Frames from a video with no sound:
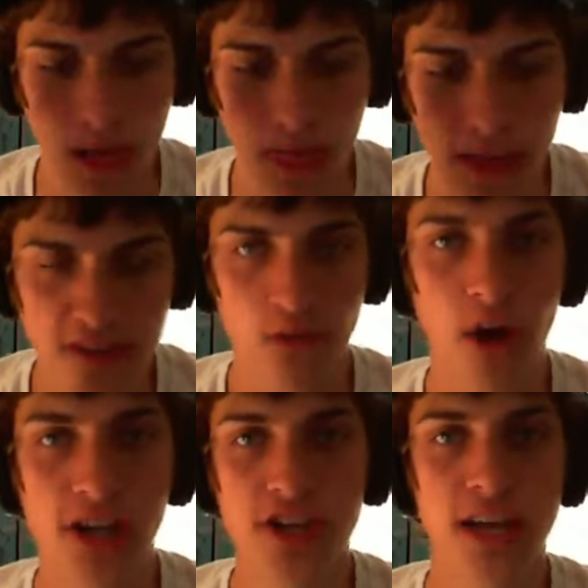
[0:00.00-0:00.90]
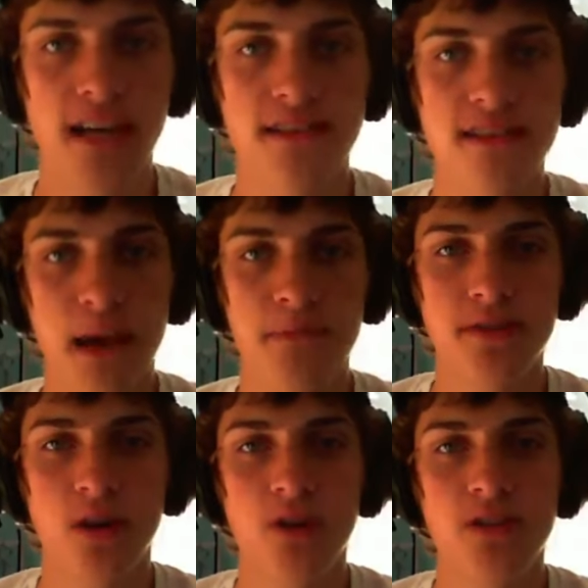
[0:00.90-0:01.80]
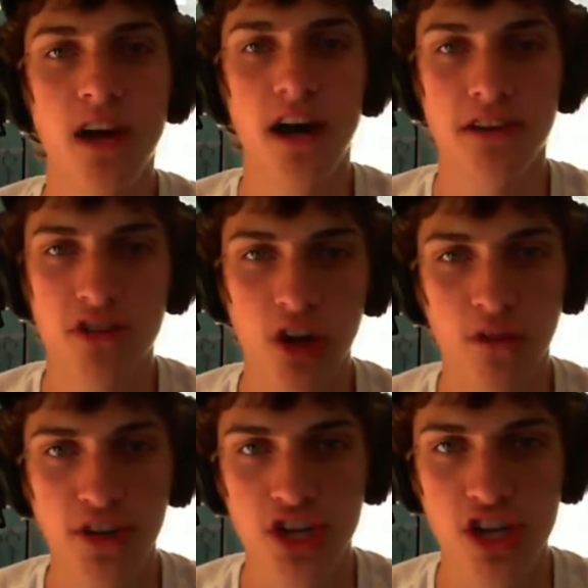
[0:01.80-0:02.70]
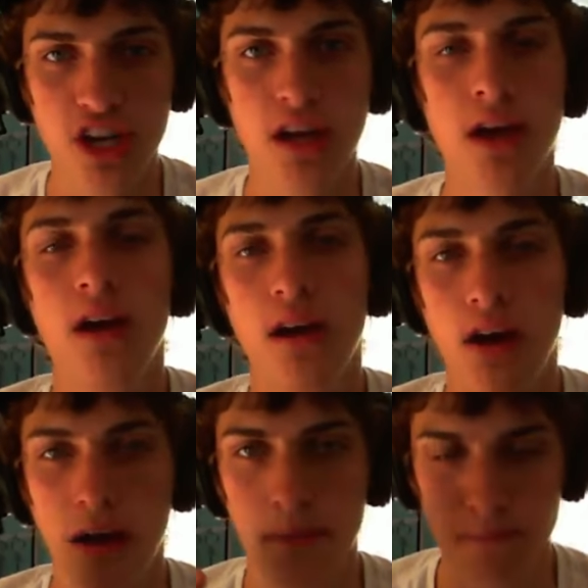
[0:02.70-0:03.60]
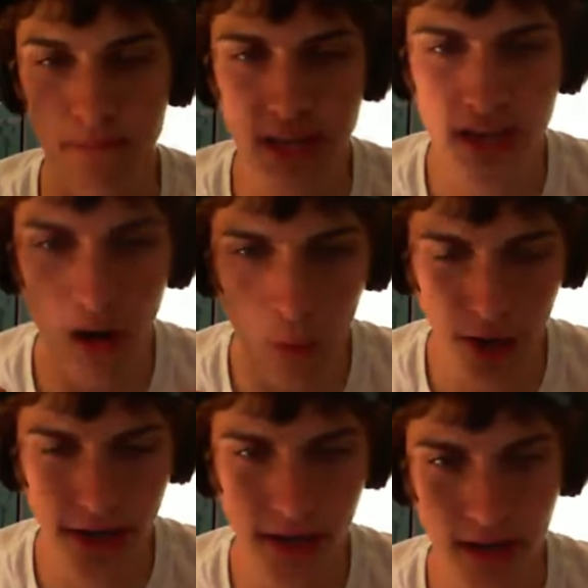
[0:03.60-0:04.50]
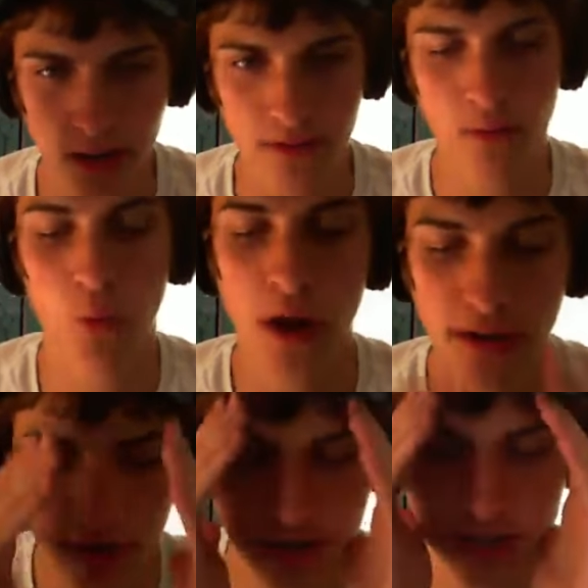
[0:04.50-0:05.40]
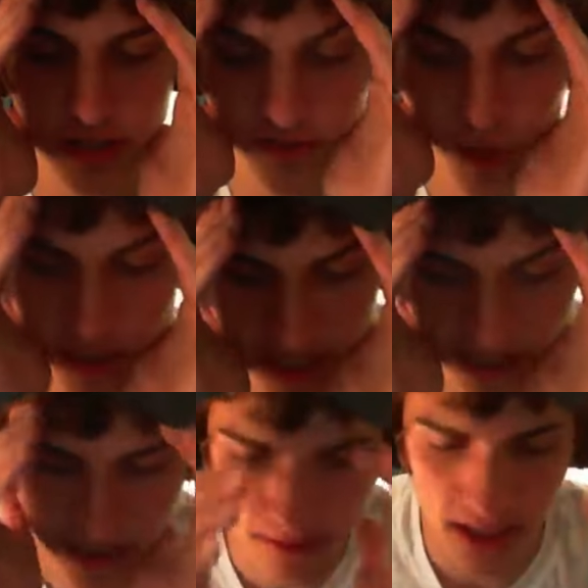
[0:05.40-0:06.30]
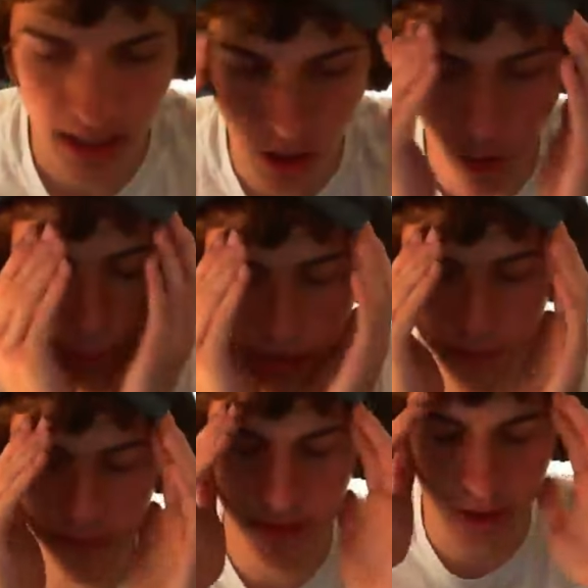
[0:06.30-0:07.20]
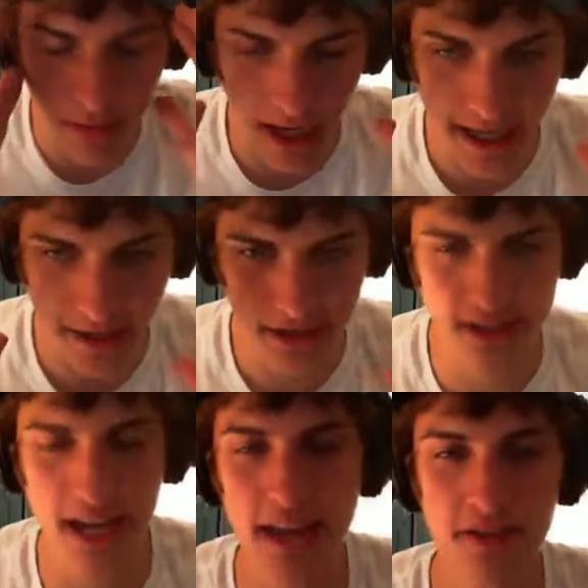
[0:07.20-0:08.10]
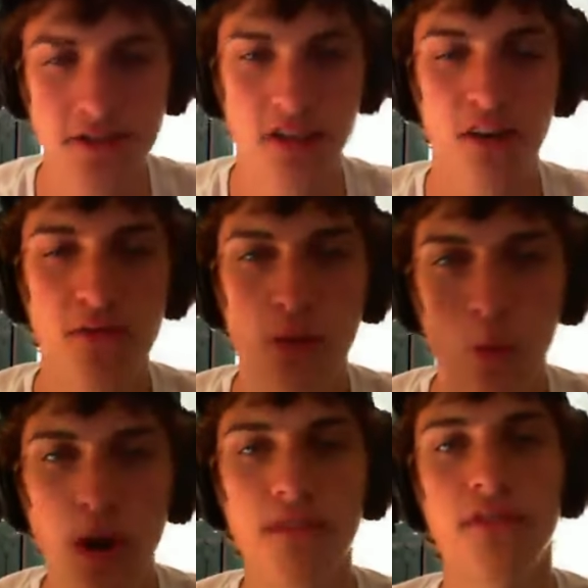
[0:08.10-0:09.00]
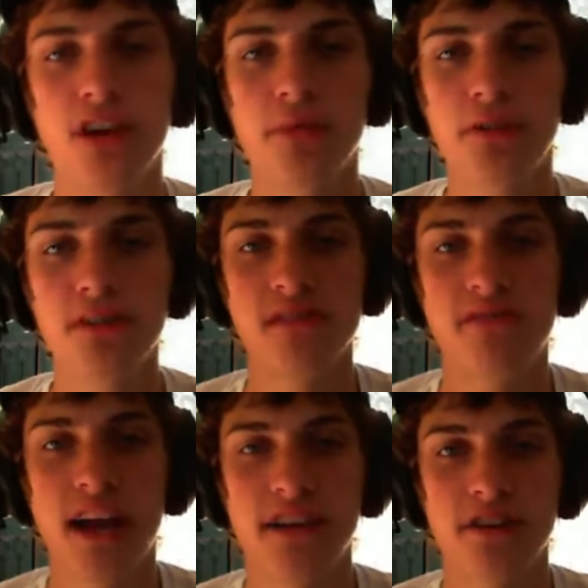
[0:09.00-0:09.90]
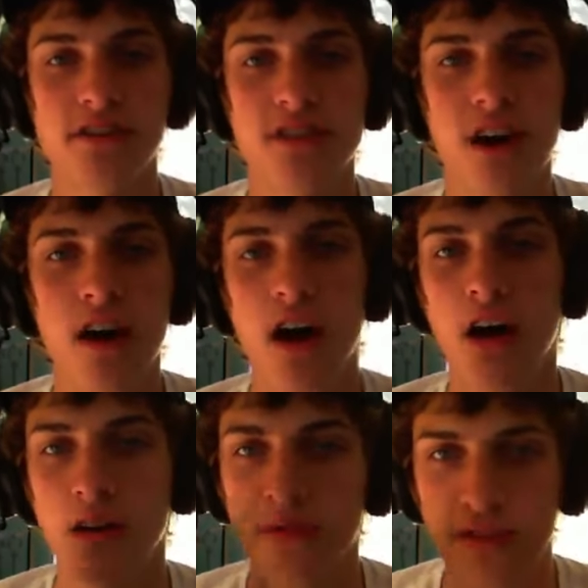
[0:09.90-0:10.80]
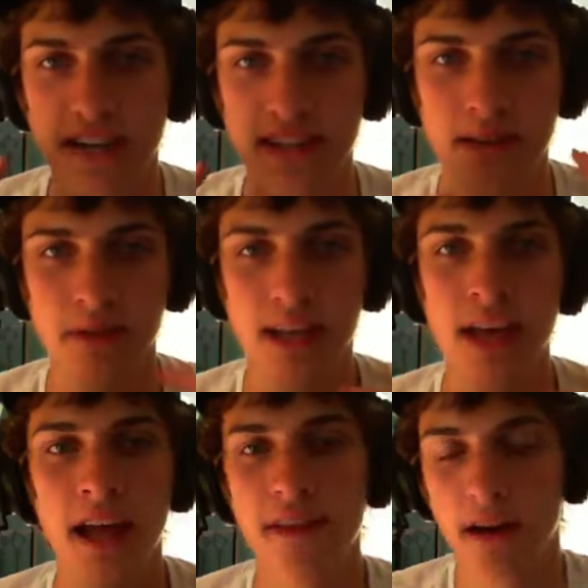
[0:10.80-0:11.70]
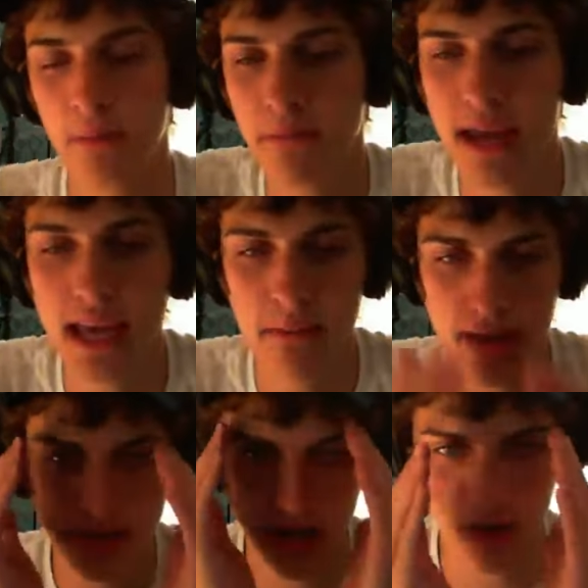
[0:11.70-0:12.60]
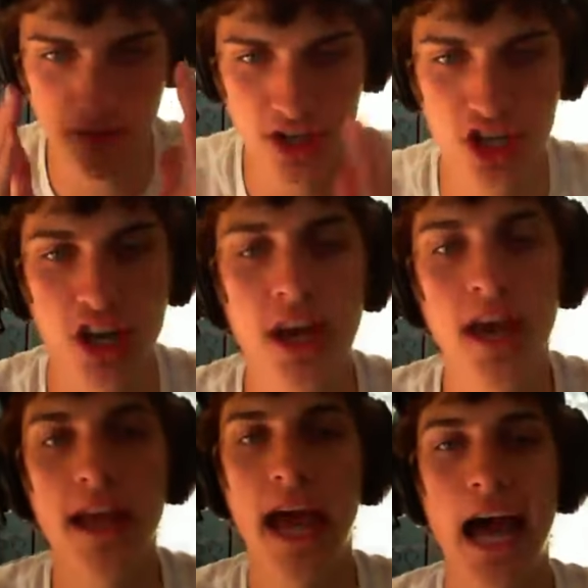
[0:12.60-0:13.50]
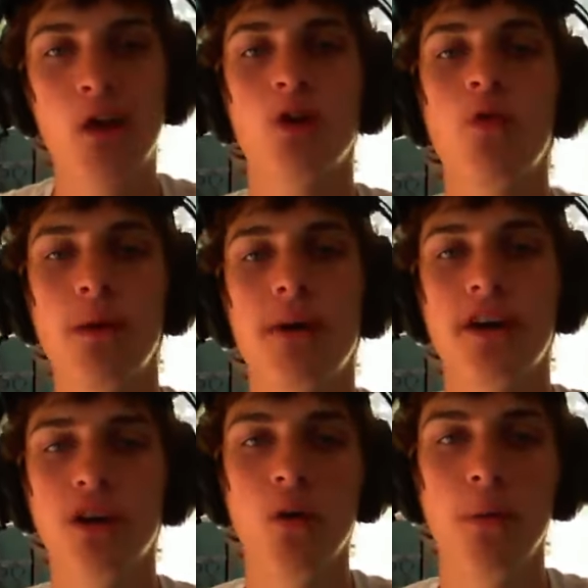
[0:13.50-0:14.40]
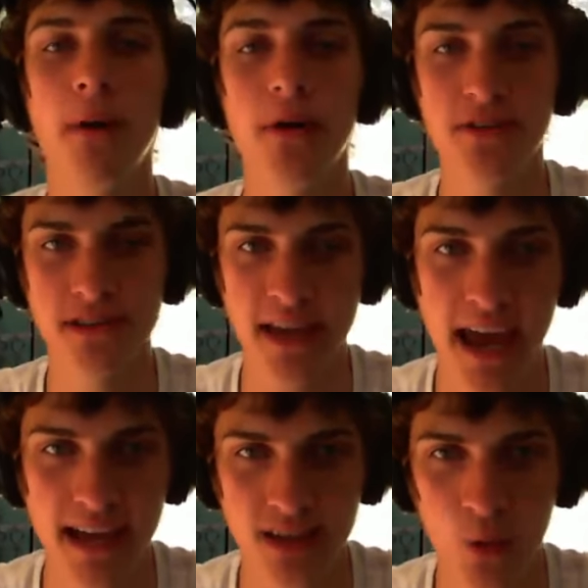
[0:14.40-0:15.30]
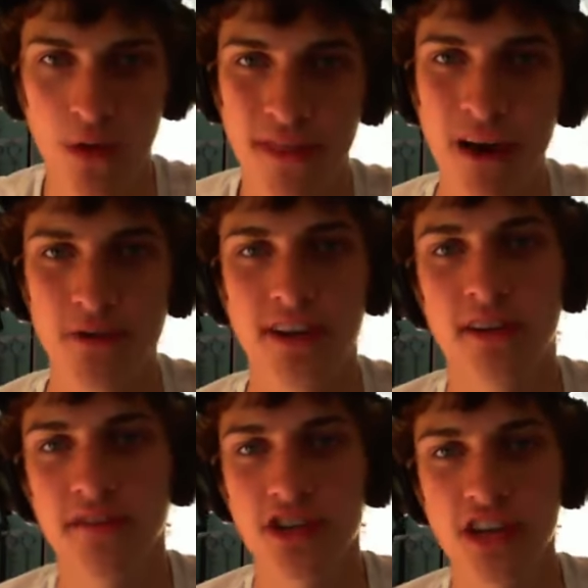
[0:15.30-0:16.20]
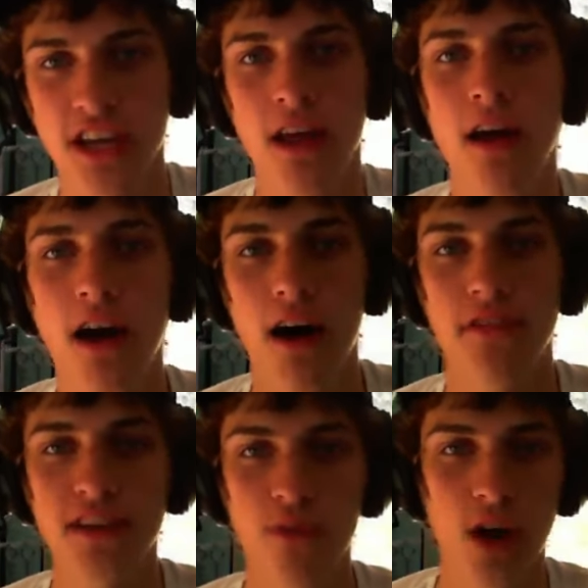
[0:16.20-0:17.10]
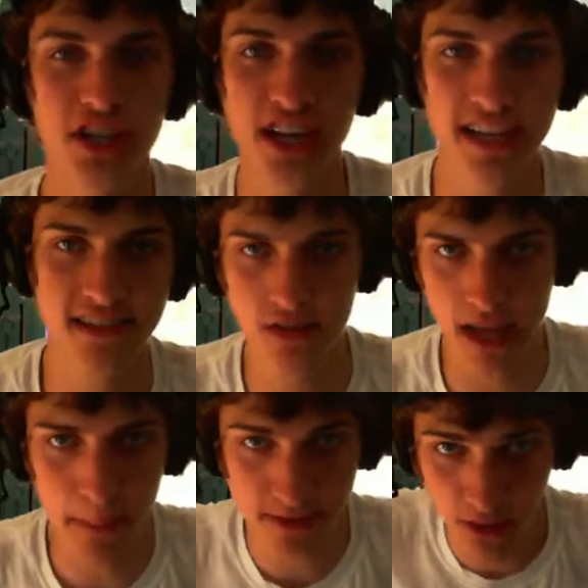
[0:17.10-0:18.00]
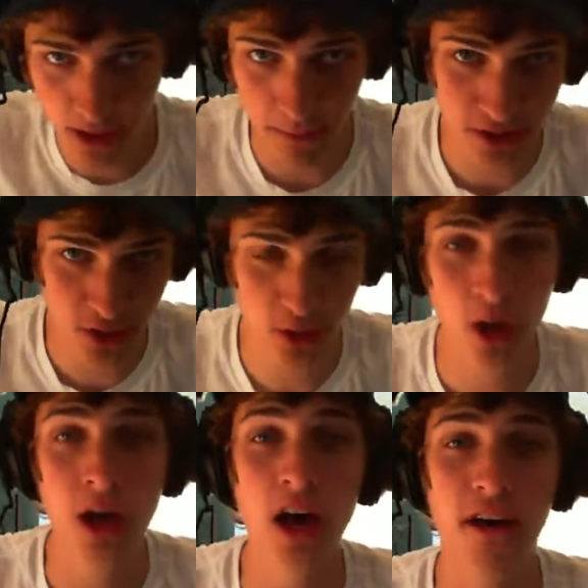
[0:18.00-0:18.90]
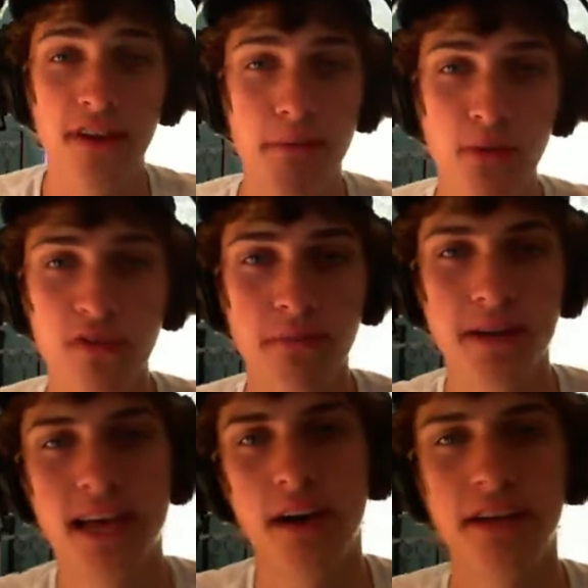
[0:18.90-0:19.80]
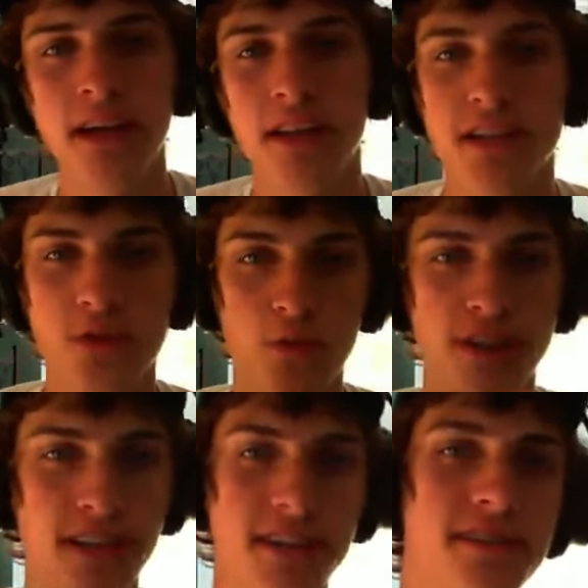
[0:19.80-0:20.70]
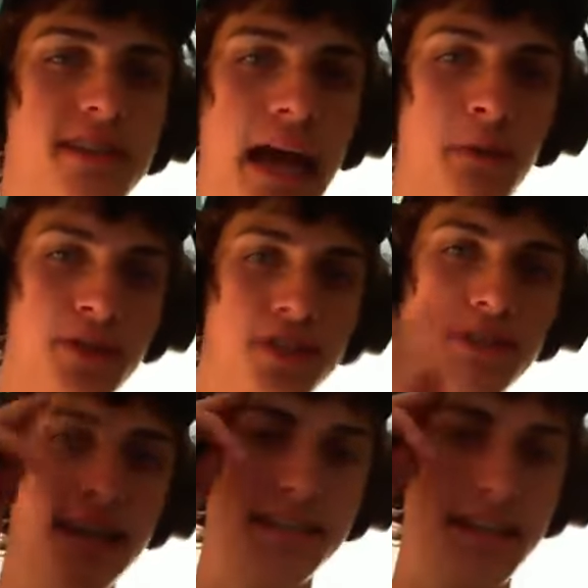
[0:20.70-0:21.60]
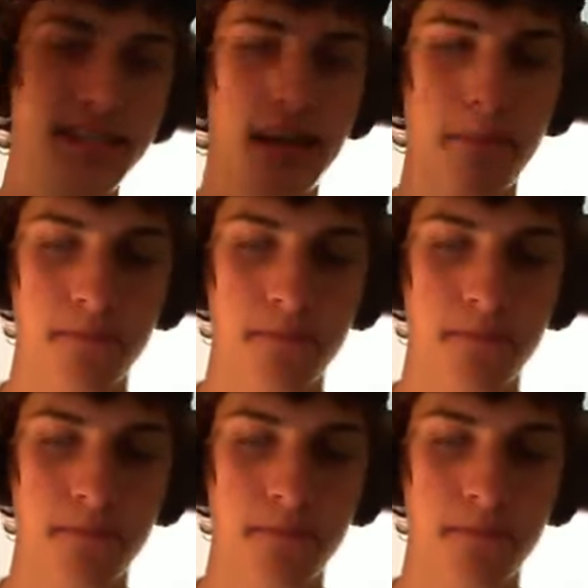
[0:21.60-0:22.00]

thanks for watching, guys. This episode's on tunnel visioning. Be aware whenever you start to focus on something, open up your blinders and ask yourself what variables and factors are affecting me that are making me tunnel vision, and how can we better go about this task without tunnel visioning. Thanks for watching, guys. This is episode number 2 of an Improving Mentality. This is RiskSC. I will see you guys next time.